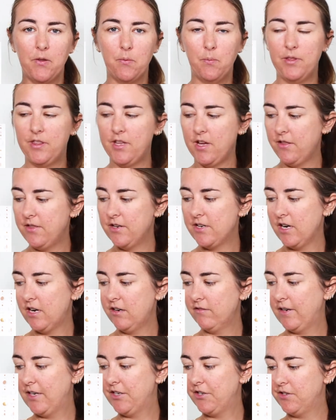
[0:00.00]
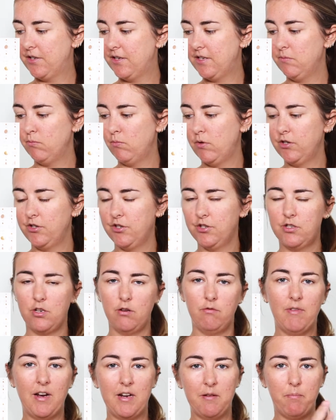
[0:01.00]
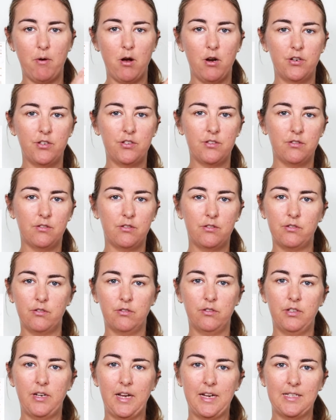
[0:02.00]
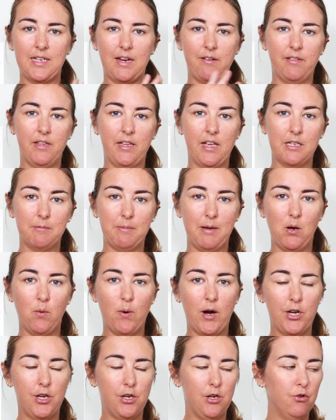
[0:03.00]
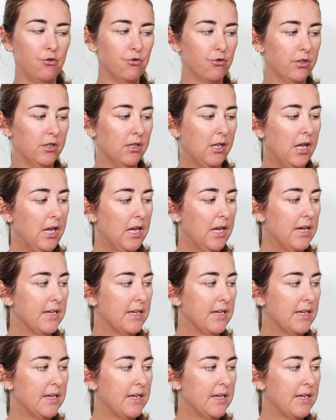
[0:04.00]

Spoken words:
With the other decorations, I didn't want just a red box stuck next to everything else being quite neutral.